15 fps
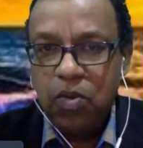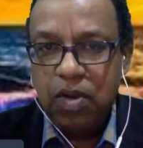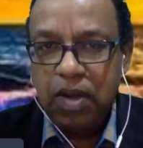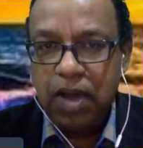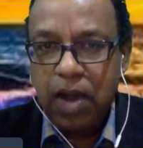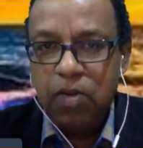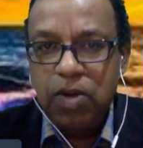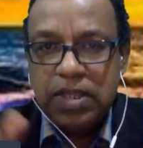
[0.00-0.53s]

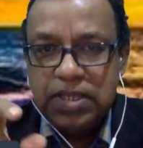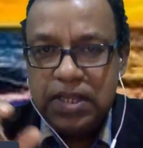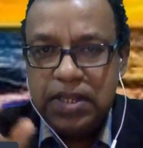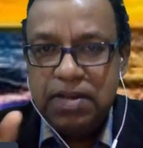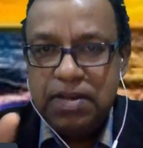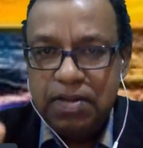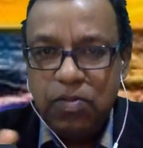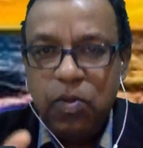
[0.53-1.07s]
how does it
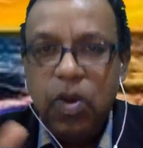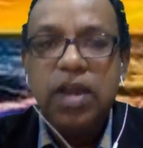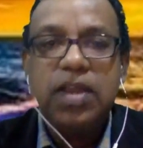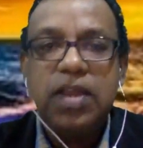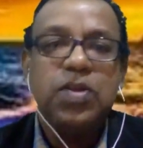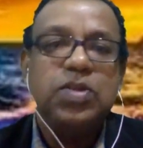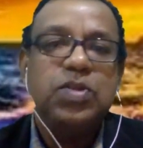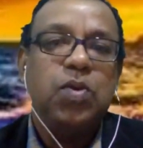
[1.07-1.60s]
work.
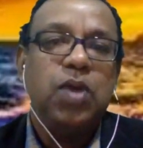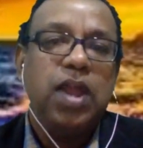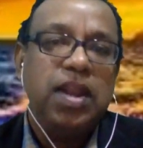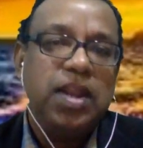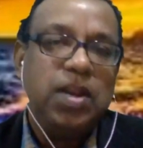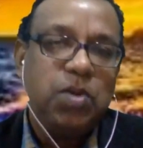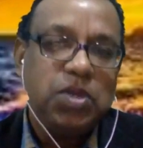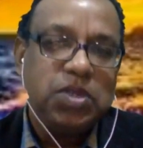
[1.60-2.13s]
You know, so what I
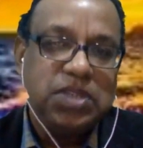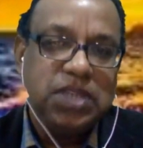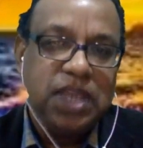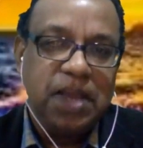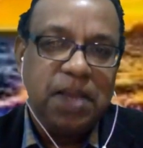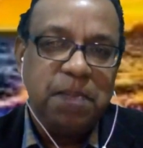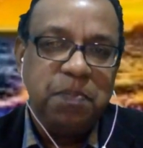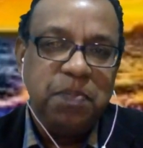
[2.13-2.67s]
did was
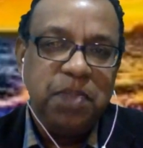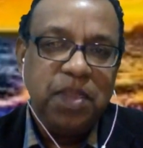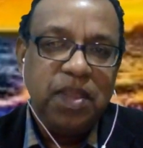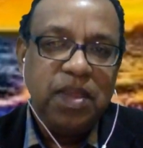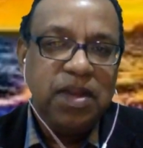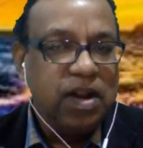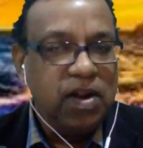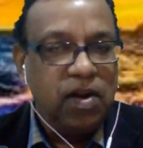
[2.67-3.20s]
um,
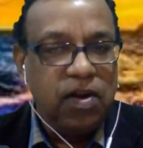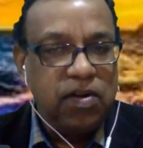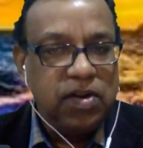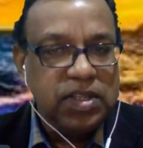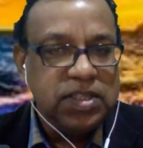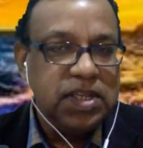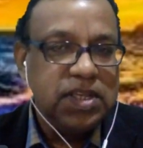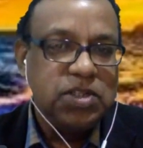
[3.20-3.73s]
did a lot of
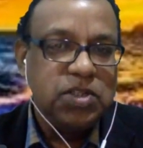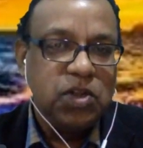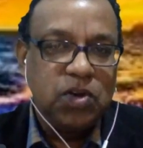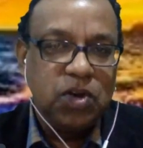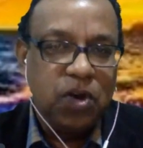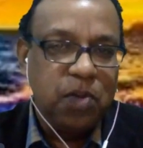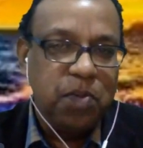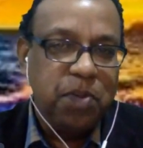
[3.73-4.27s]
research, talked
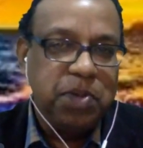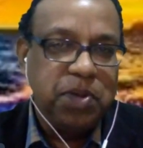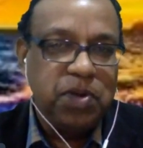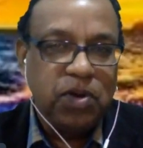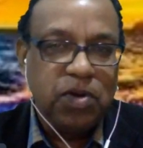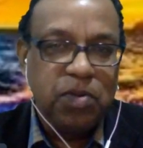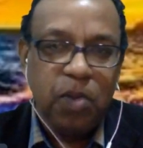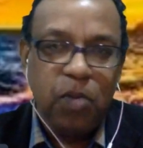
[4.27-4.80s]
to a lot of people,
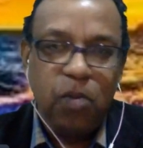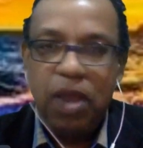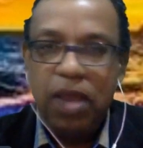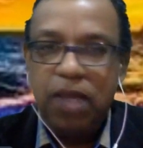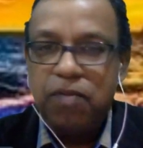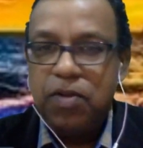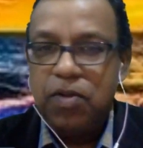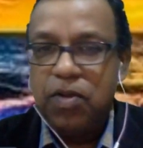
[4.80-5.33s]
talked to my
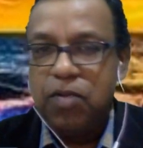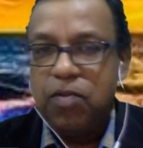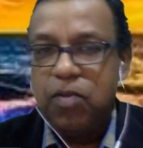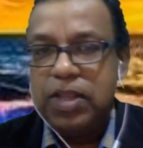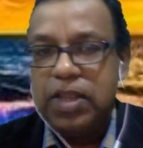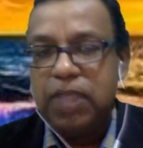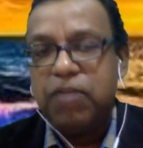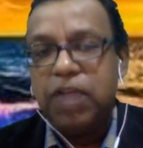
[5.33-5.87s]
wife,
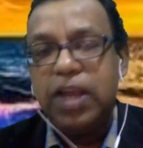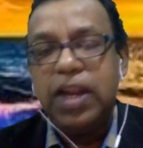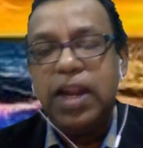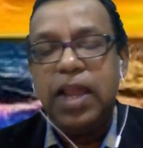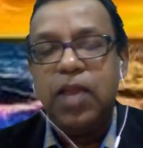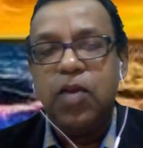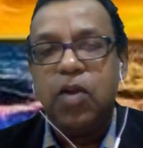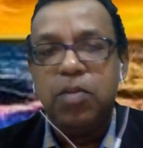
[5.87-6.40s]
and then finally
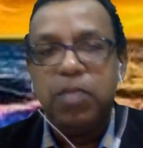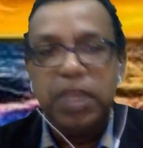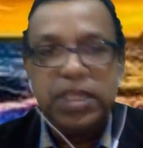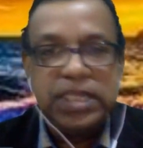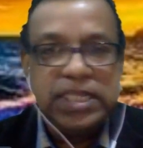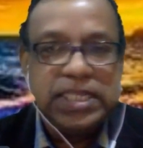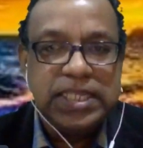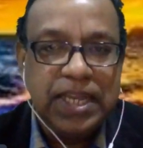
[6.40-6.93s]
I called my
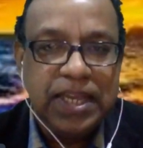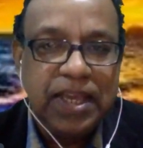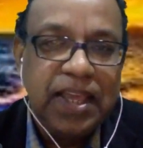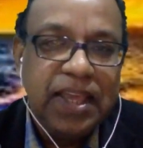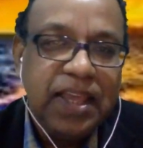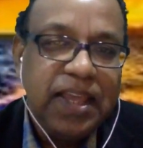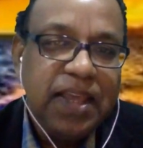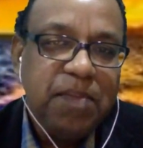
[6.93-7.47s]
sister.
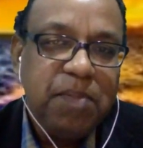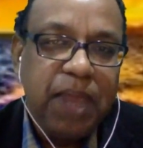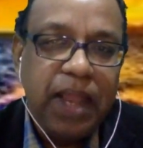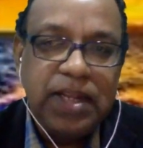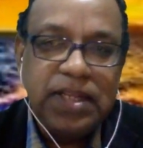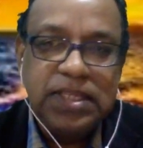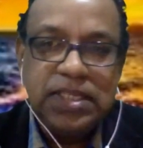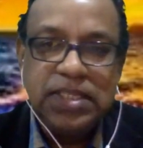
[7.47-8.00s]
My
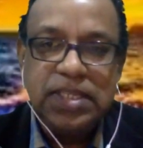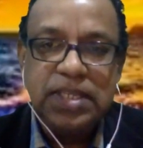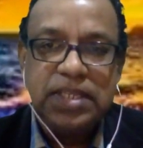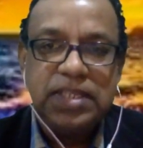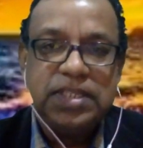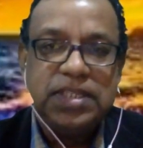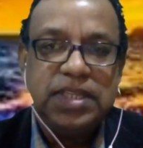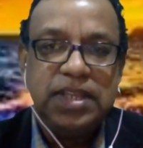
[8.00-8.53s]
elder sister
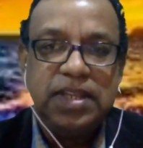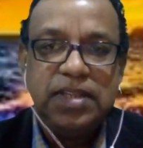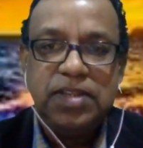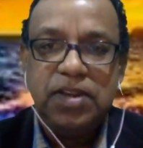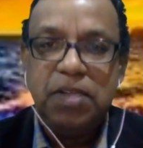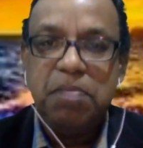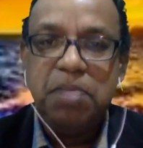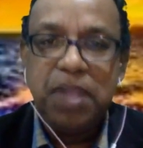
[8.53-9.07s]
is in
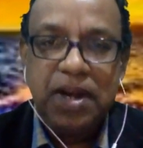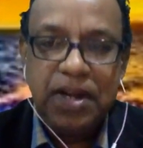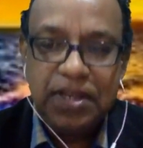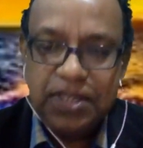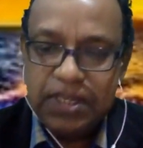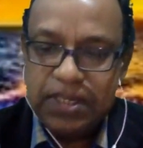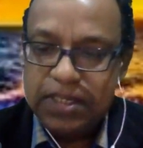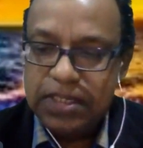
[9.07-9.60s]
Seremban, and
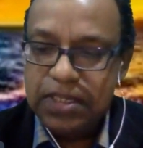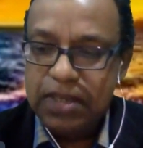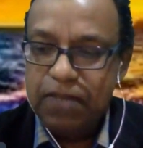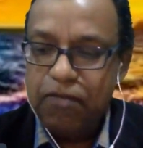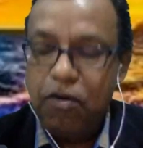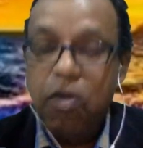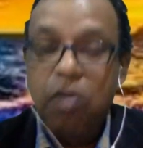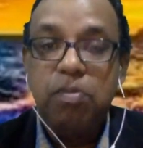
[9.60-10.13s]
she's a
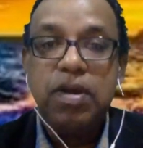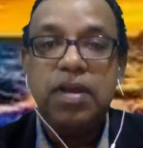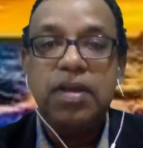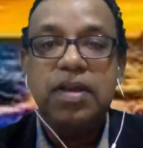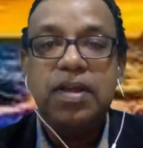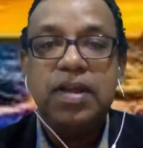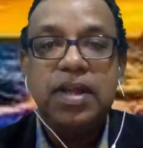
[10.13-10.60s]
former